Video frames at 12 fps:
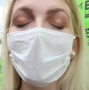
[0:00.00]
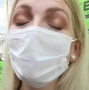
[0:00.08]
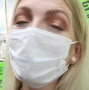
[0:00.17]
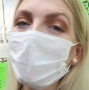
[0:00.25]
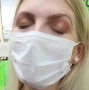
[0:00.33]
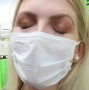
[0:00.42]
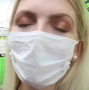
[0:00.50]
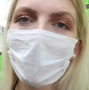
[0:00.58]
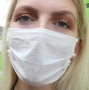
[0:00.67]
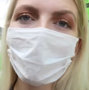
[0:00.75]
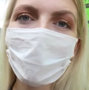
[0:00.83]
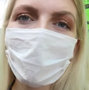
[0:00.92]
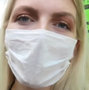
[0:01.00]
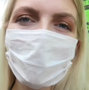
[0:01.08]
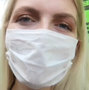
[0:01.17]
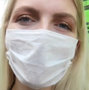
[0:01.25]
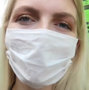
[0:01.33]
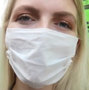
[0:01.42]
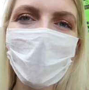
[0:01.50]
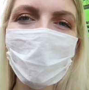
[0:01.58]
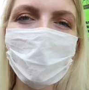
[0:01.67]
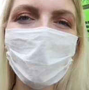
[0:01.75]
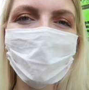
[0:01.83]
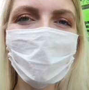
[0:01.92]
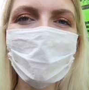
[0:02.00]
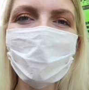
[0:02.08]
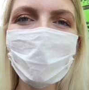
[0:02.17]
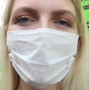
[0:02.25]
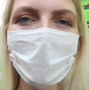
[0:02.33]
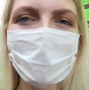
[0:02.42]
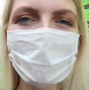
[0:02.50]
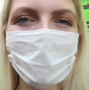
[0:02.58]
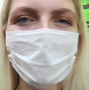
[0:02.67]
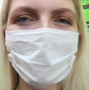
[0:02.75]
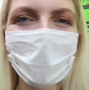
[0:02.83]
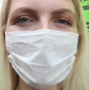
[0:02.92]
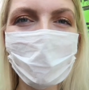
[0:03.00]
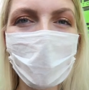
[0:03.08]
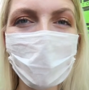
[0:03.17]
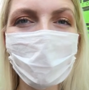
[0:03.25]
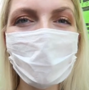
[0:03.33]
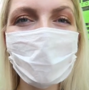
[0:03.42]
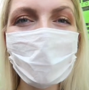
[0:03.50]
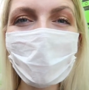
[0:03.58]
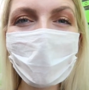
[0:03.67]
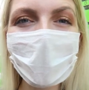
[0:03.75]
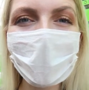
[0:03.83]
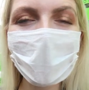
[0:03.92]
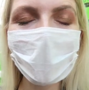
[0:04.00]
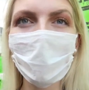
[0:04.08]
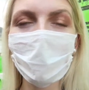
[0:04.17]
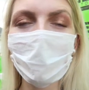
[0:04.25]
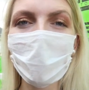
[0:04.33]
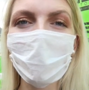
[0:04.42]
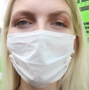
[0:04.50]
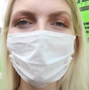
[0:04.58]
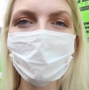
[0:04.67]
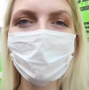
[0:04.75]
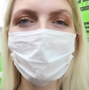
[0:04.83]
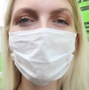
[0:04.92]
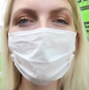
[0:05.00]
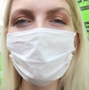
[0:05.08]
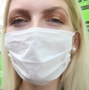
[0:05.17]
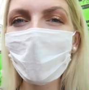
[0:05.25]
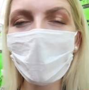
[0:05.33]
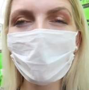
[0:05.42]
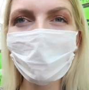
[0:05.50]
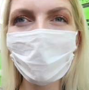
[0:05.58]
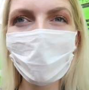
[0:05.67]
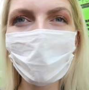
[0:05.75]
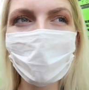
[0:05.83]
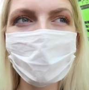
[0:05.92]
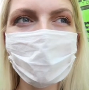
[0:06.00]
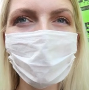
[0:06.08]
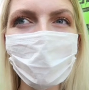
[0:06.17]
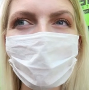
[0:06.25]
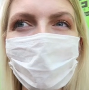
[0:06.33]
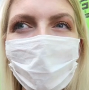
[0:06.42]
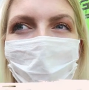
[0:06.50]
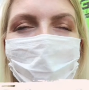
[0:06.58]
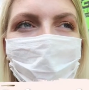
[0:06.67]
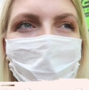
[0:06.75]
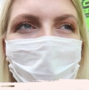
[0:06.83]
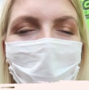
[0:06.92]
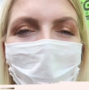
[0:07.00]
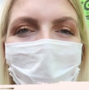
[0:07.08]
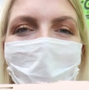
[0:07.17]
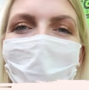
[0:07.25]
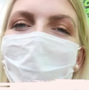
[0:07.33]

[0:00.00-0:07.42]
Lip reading: If you're new here on my channel, I'm a Dutch girl and I'm living in Marmaris, Turkey. And I make a lot of beauty related videos, vlogs here in Turkey.